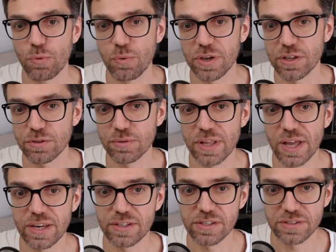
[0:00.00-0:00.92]
We can do
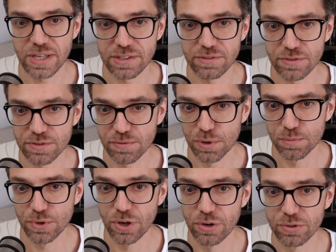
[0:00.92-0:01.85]
that in the same
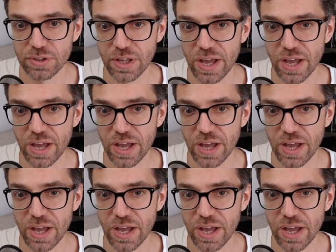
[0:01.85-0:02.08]
transform node.